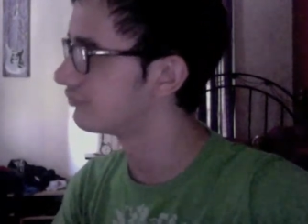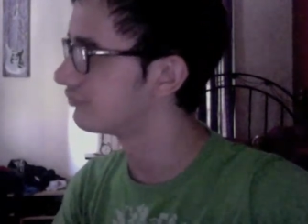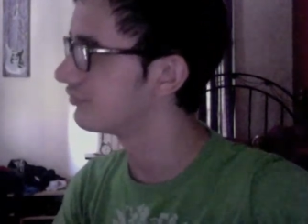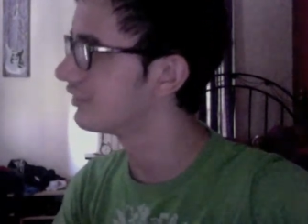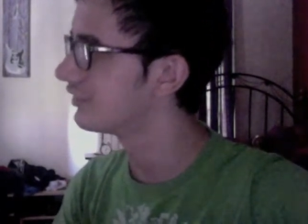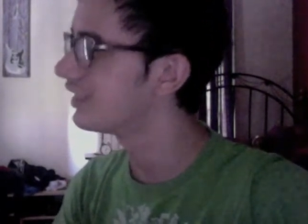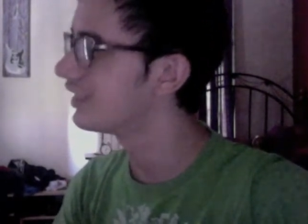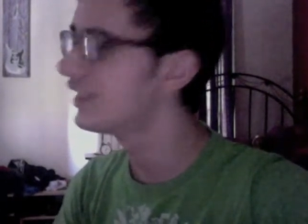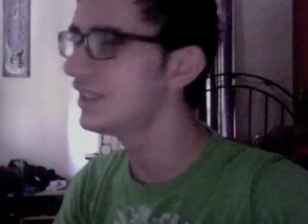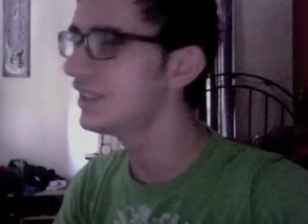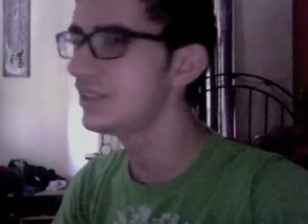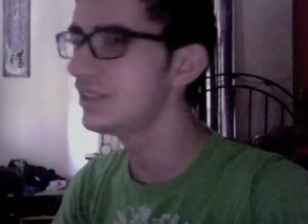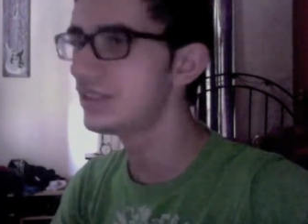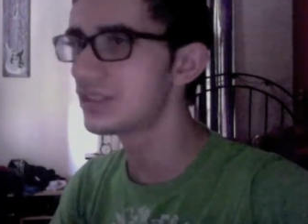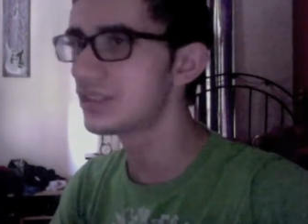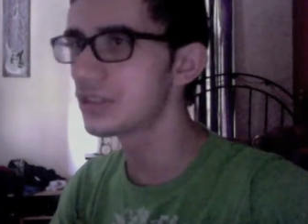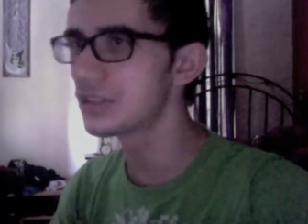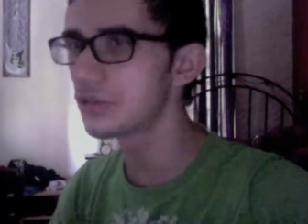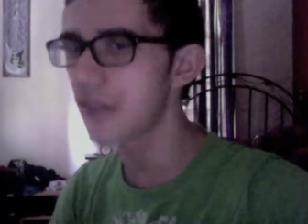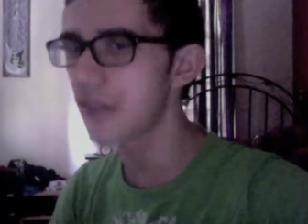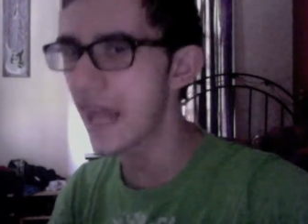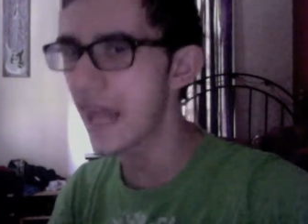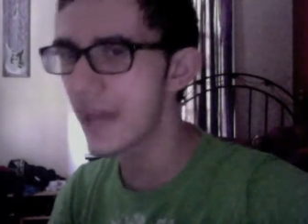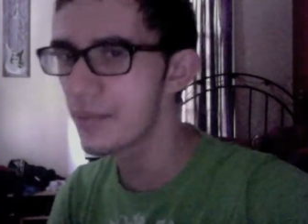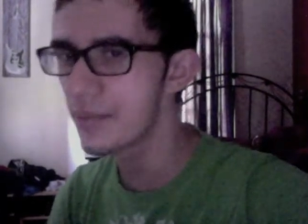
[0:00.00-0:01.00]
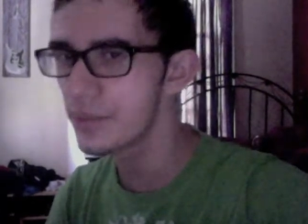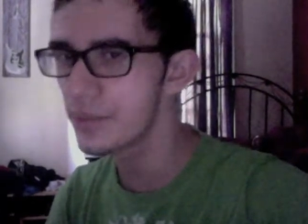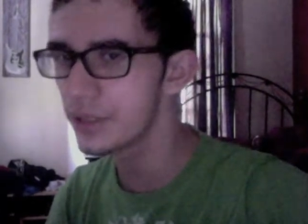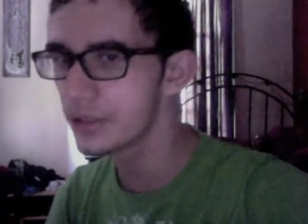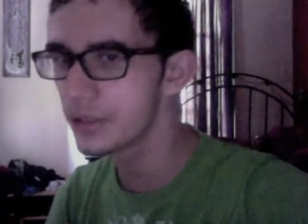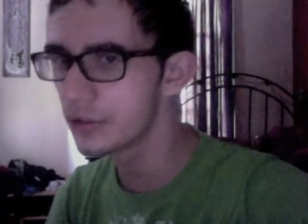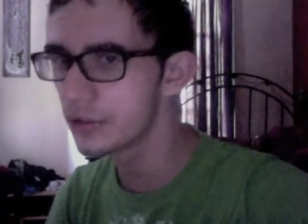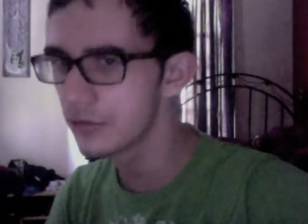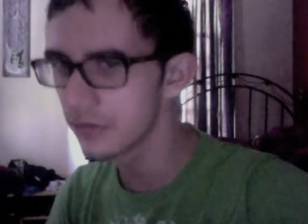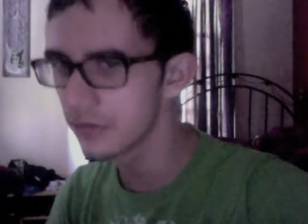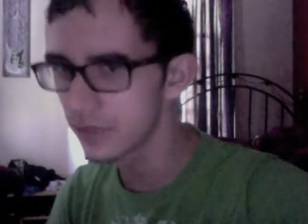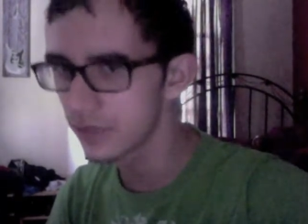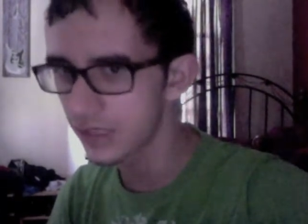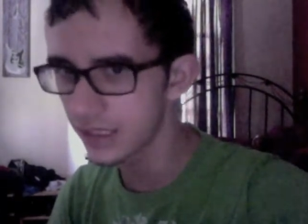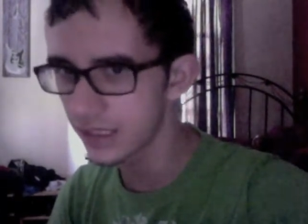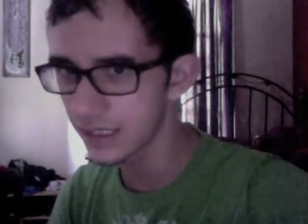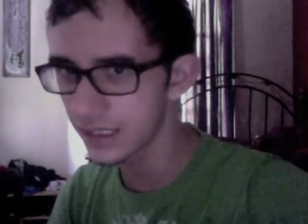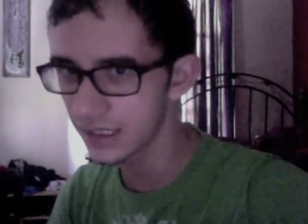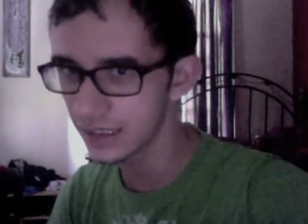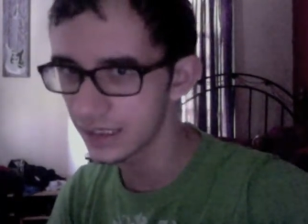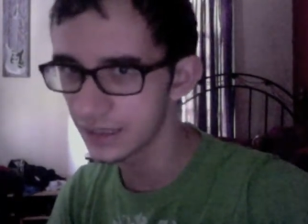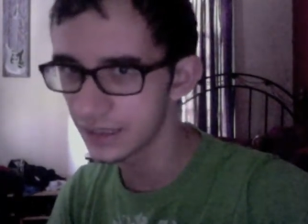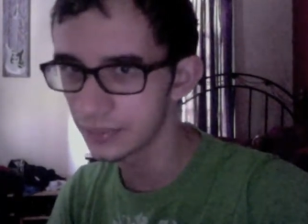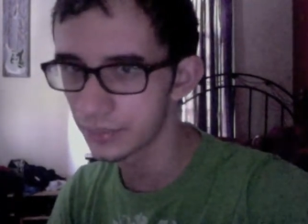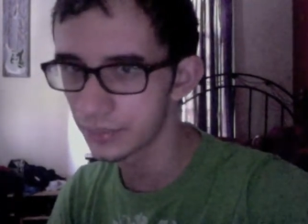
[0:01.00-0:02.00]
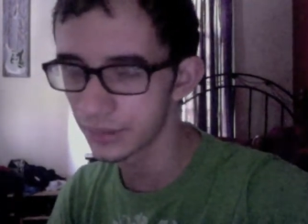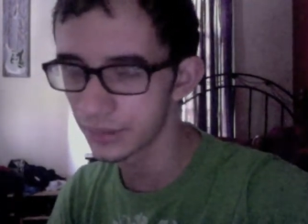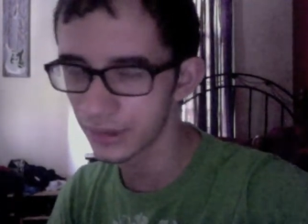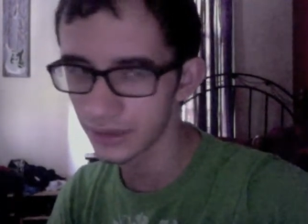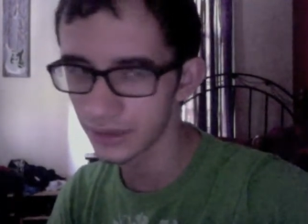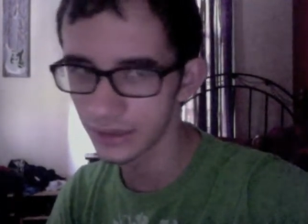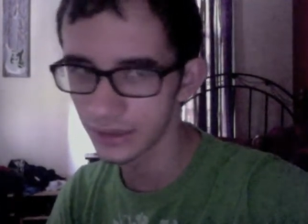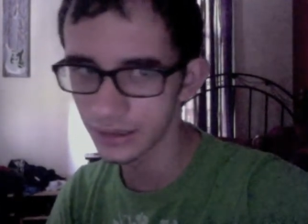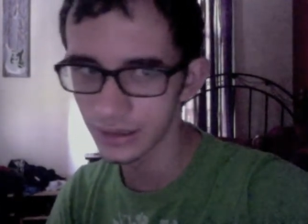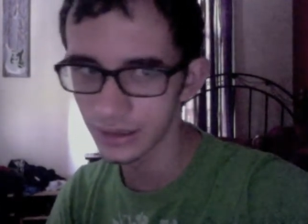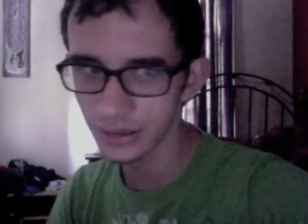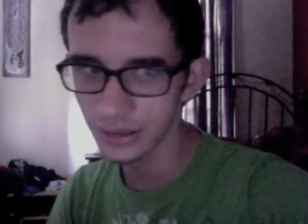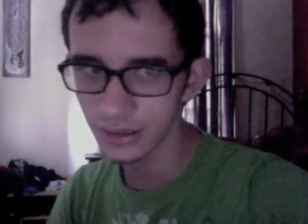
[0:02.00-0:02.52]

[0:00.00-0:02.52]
he's still happy go lucky but